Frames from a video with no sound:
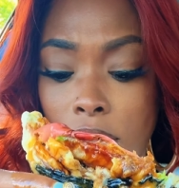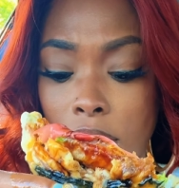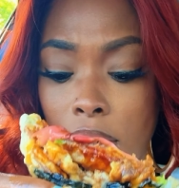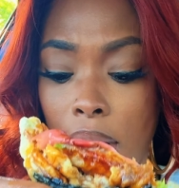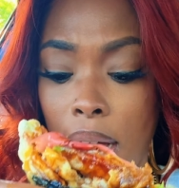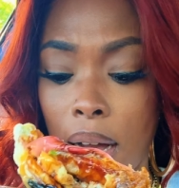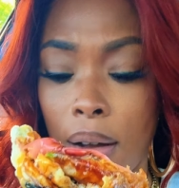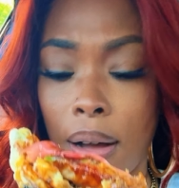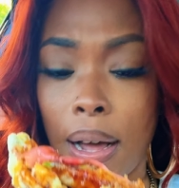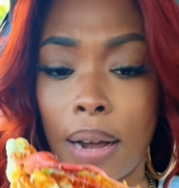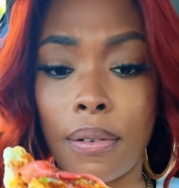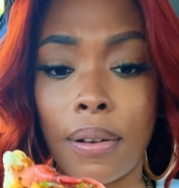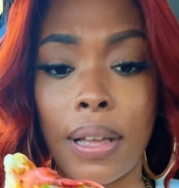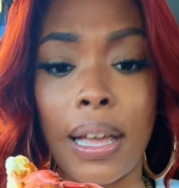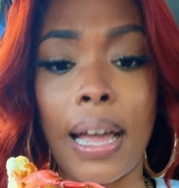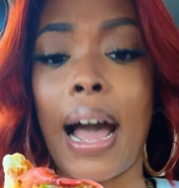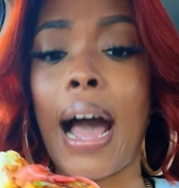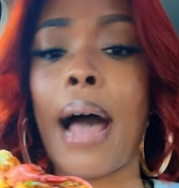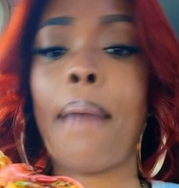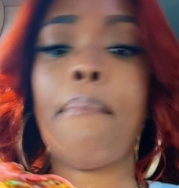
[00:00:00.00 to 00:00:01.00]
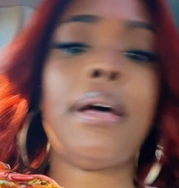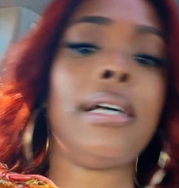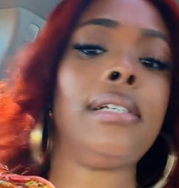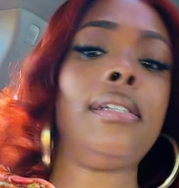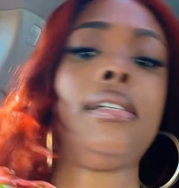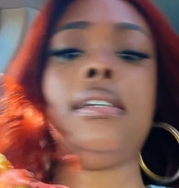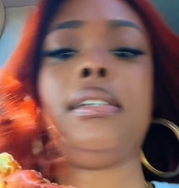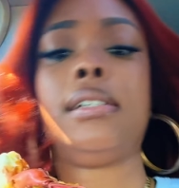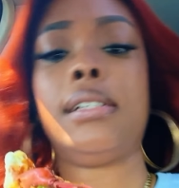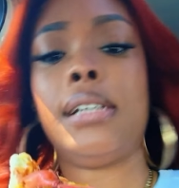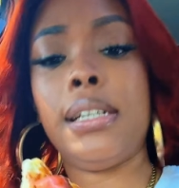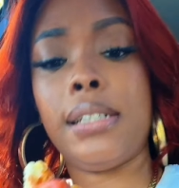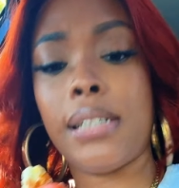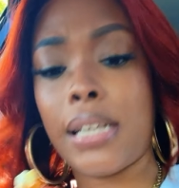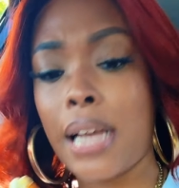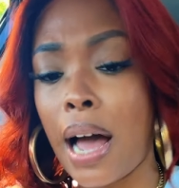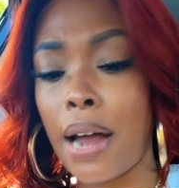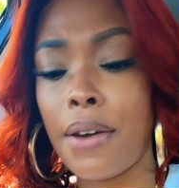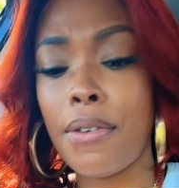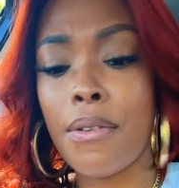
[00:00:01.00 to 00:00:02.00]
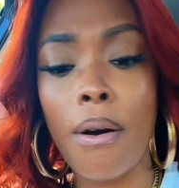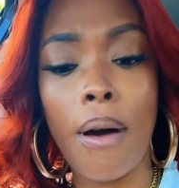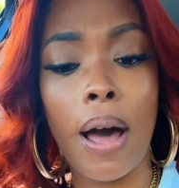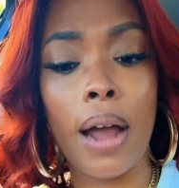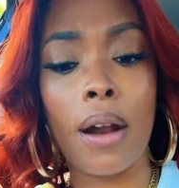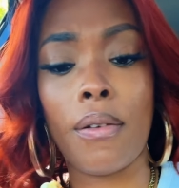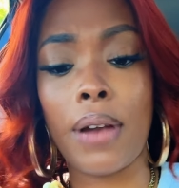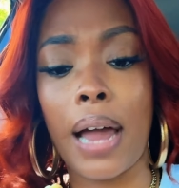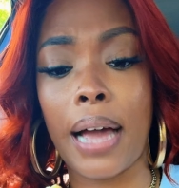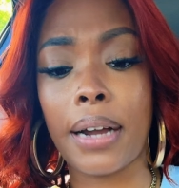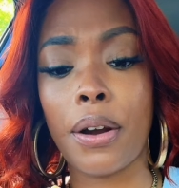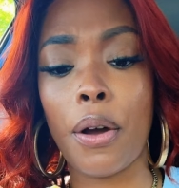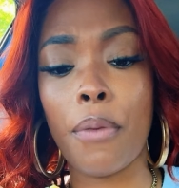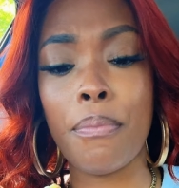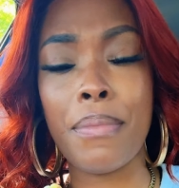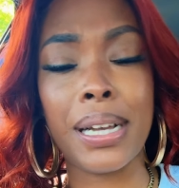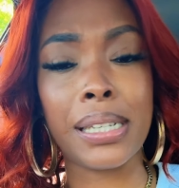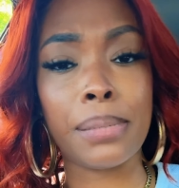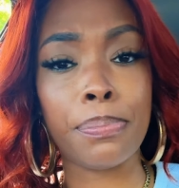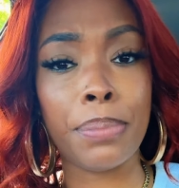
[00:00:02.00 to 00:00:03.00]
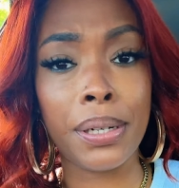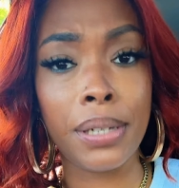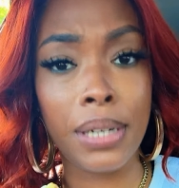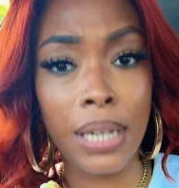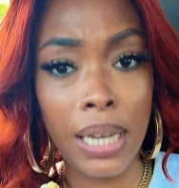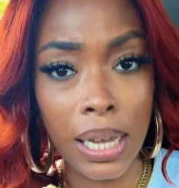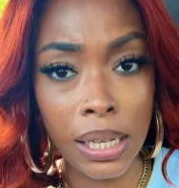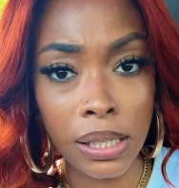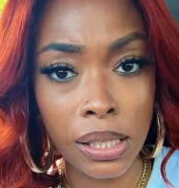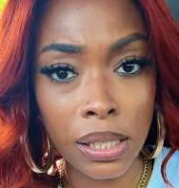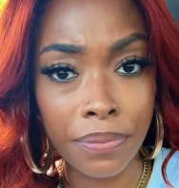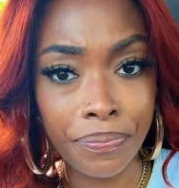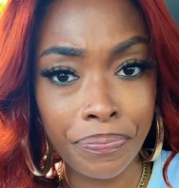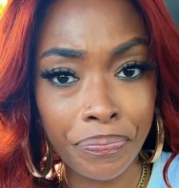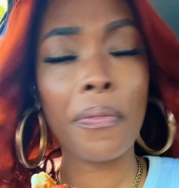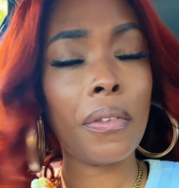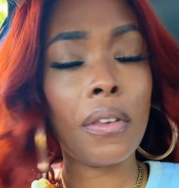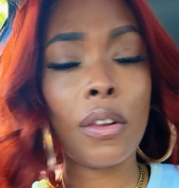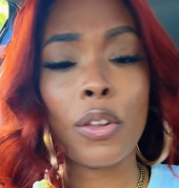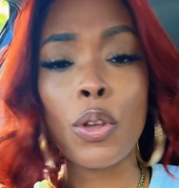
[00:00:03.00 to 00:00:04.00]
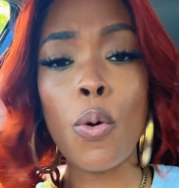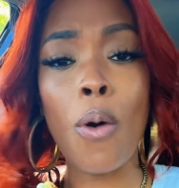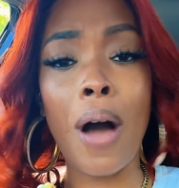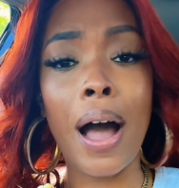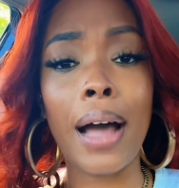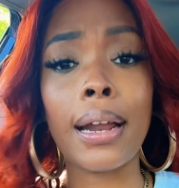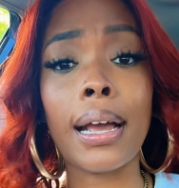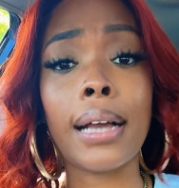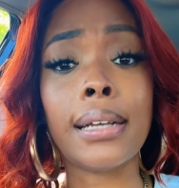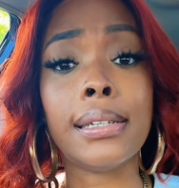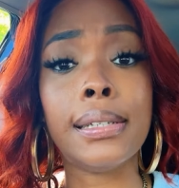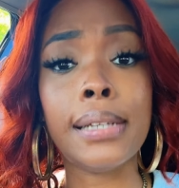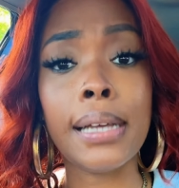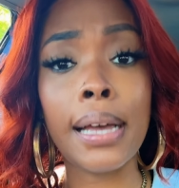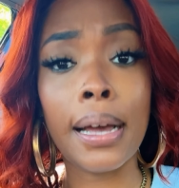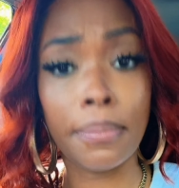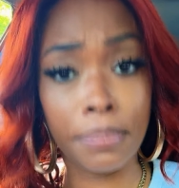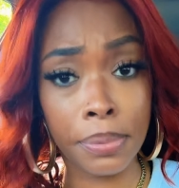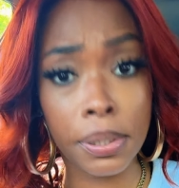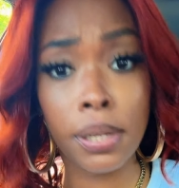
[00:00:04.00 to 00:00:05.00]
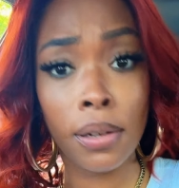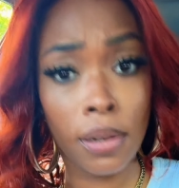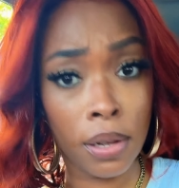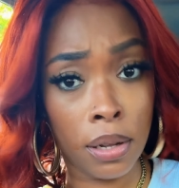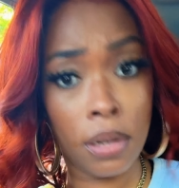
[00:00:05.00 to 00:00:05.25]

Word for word: I don't care how messy this is, and y'all know I don't like no mess, but this, you are exempt.